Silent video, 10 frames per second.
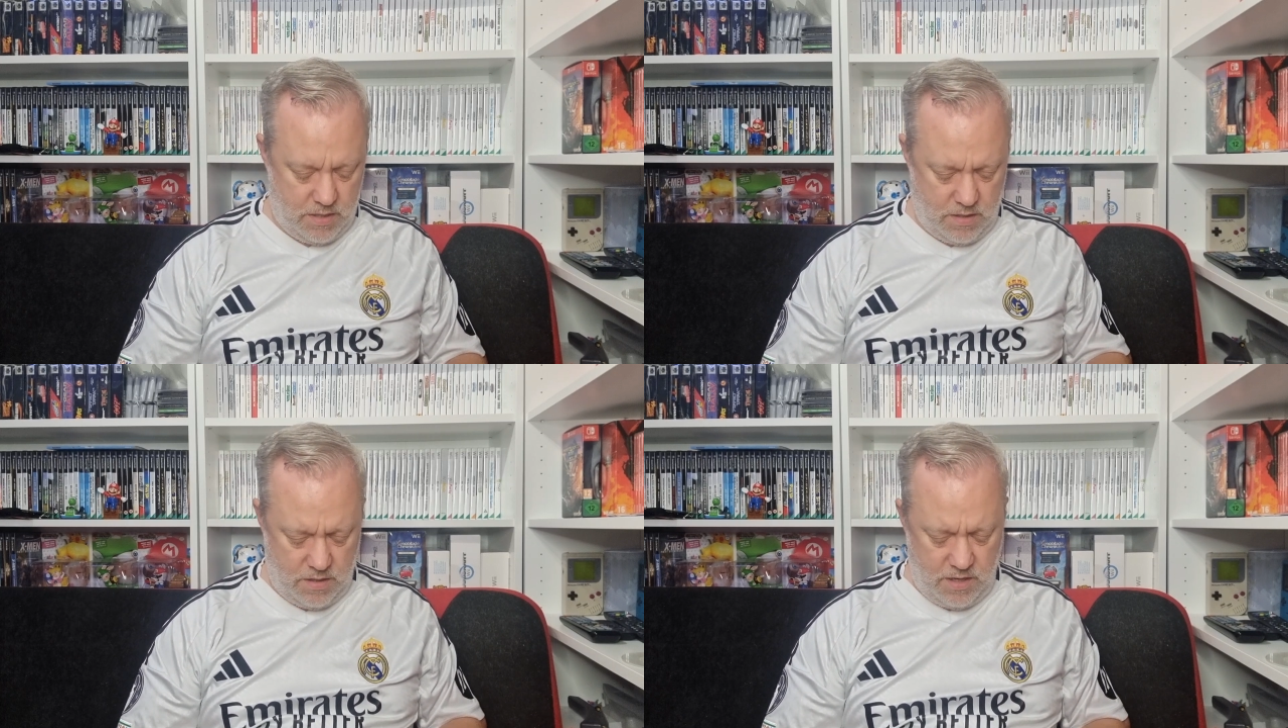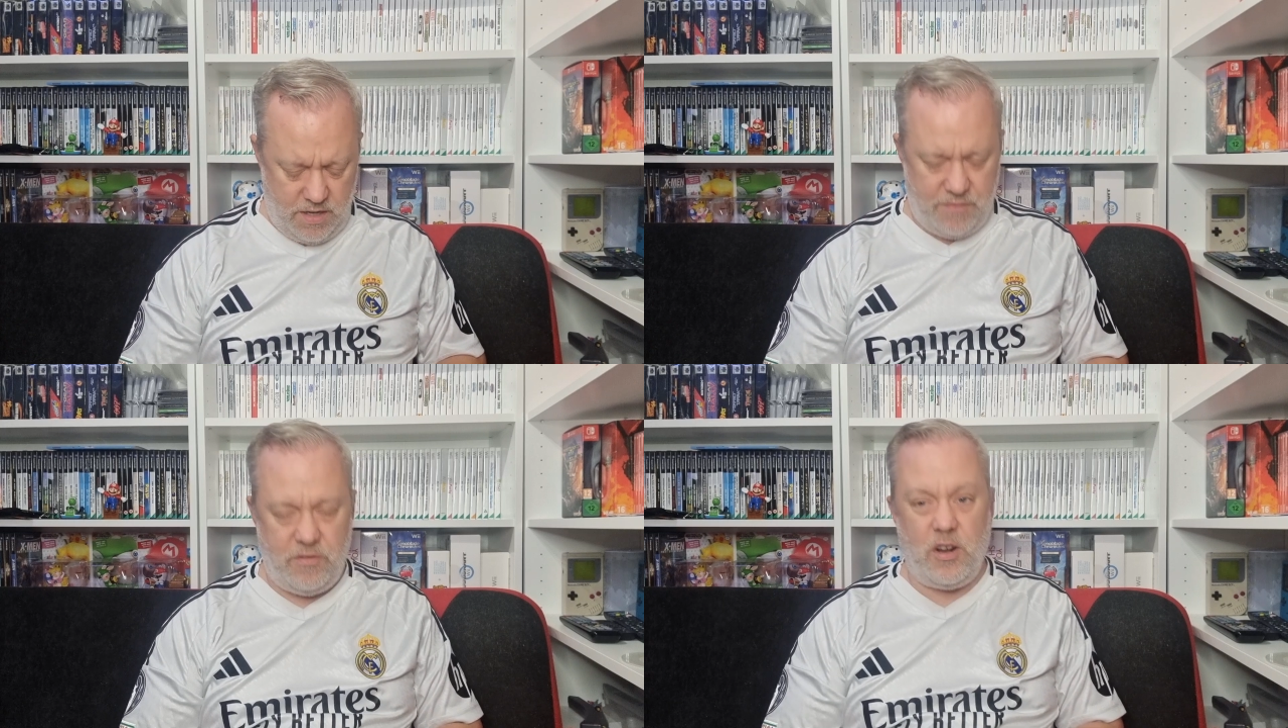I didn't
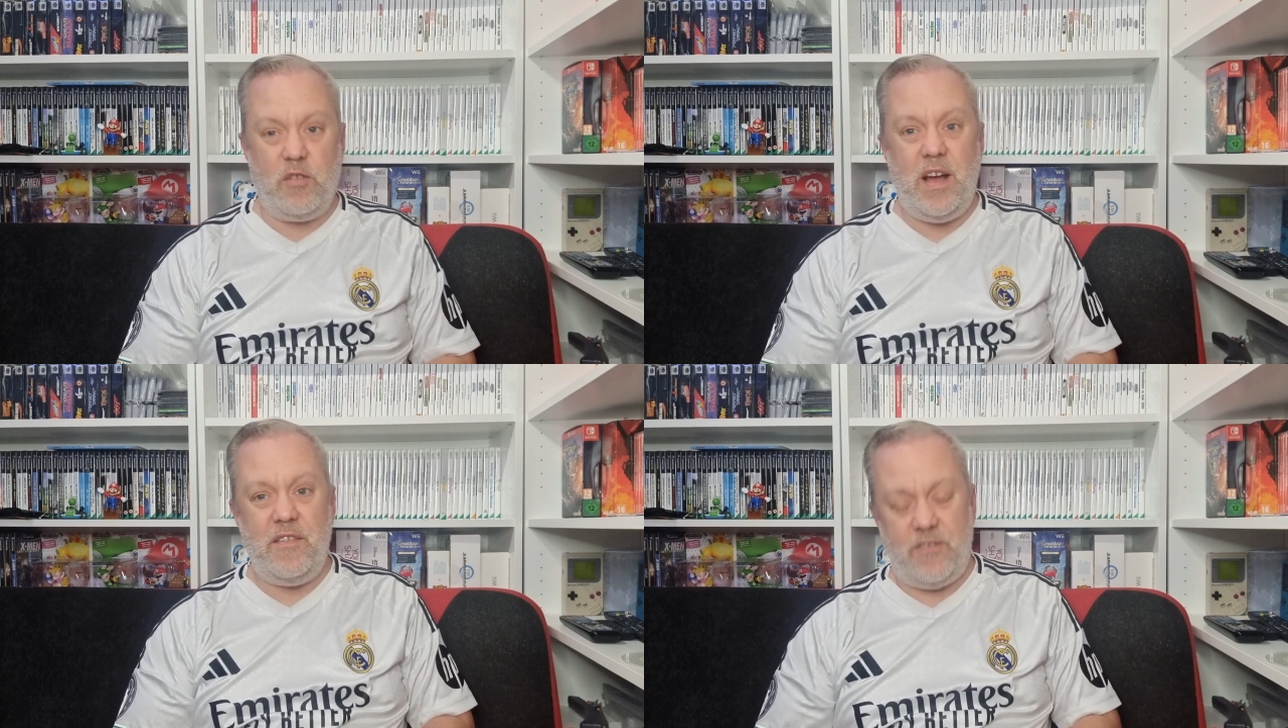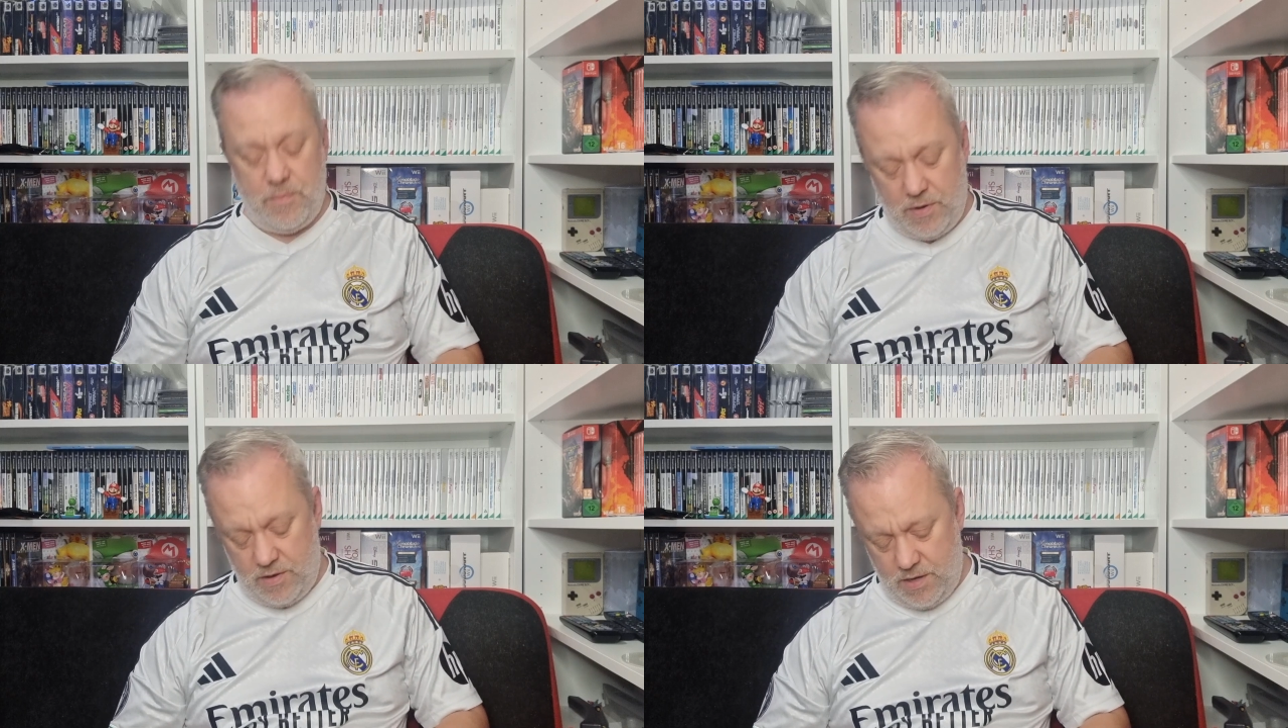have regret for
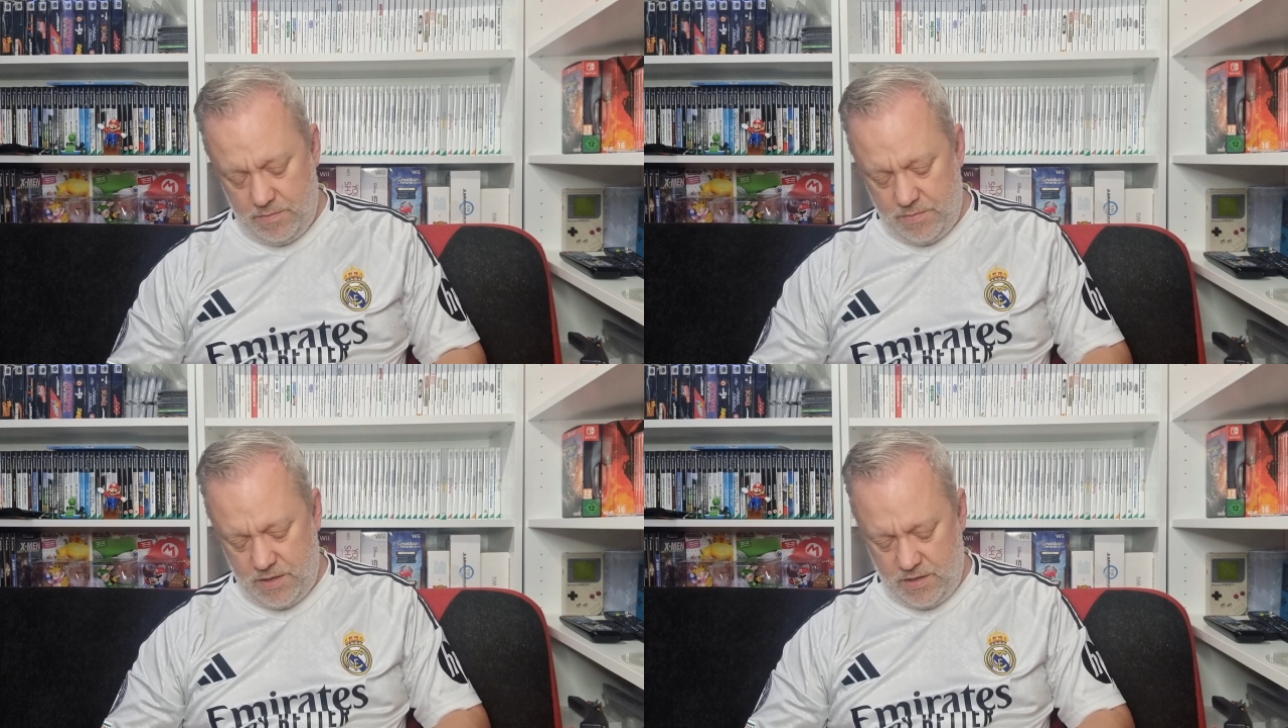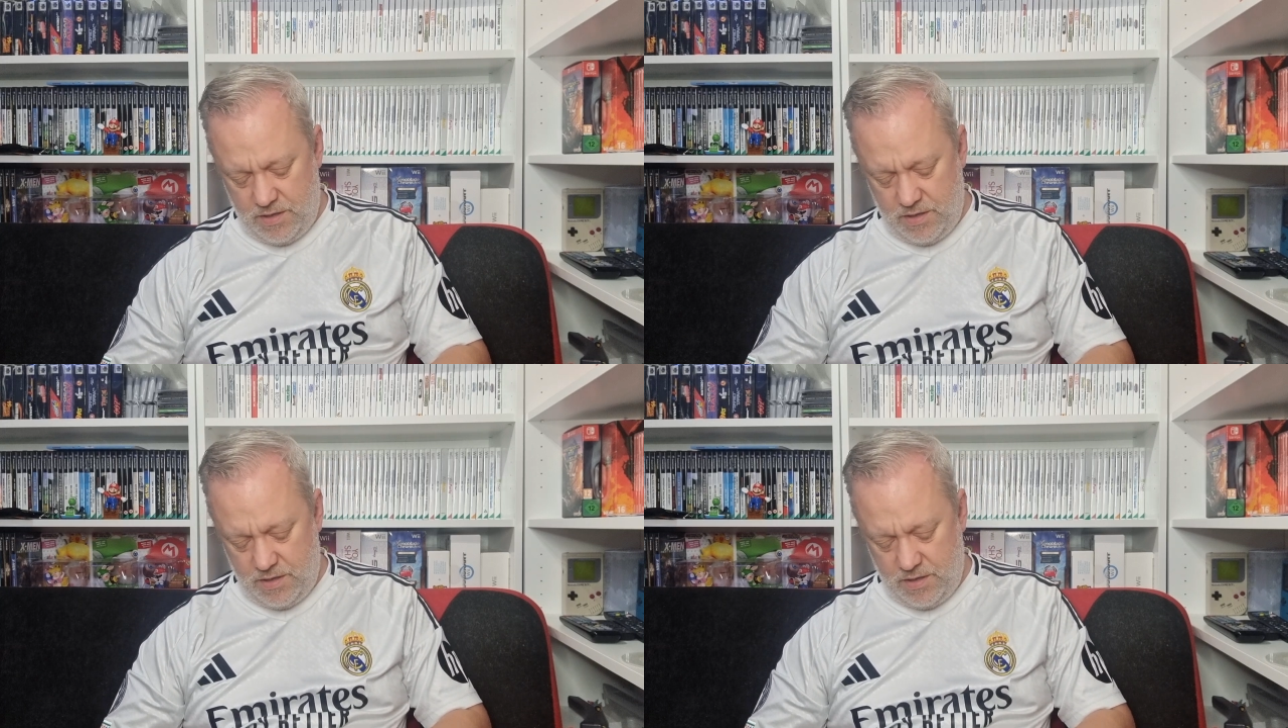buying them, but